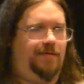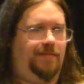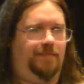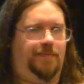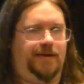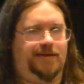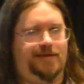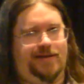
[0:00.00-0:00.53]

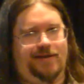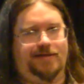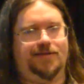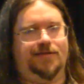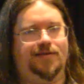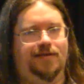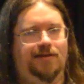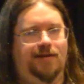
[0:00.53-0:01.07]

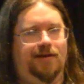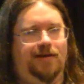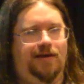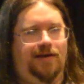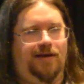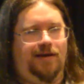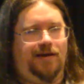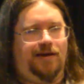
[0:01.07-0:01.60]
business.
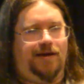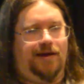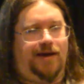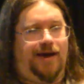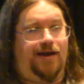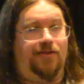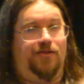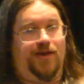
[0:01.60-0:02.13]

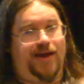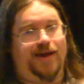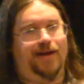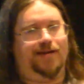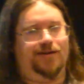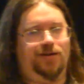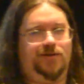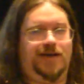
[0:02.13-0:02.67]
And
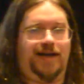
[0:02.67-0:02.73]
then you take it a